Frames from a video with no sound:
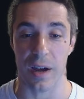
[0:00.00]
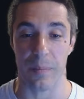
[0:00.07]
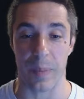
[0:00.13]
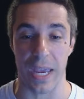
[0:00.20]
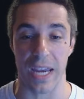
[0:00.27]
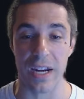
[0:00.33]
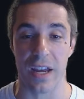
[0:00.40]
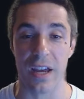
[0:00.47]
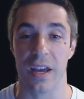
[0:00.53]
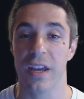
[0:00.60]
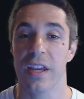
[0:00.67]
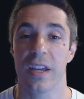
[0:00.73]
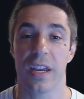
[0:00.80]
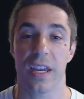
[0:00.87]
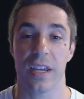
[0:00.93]
beta
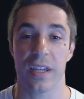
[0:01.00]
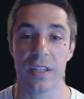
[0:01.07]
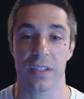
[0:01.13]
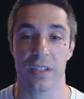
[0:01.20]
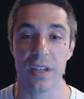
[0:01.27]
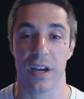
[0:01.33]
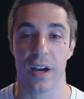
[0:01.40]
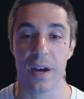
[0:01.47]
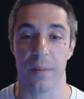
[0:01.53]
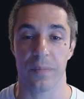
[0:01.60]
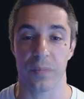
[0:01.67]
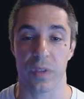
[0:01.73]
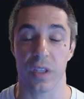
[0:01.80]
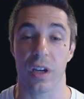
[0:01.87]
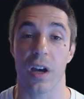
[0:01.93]
is the
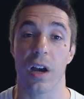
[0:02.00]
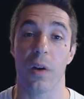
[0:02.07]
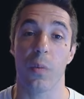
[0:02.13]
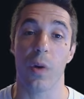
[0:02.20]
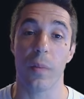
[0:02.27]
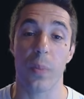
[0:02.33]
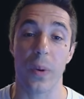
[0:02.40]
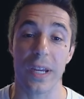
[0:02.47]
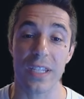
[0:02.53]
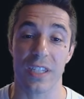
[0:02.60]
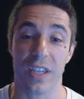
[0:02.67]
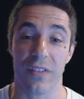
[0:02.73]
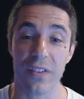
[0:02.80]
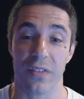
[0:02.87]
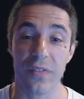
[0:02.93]

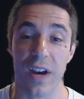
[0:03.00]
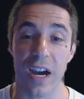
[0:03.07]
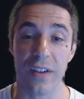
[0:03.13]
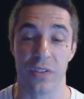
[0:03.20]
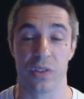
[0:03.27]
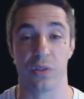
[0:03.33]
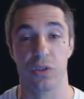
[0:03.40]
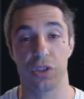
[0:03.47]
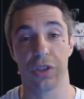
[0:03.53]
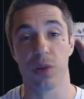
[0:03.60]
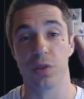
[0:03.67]
1.75. So it's two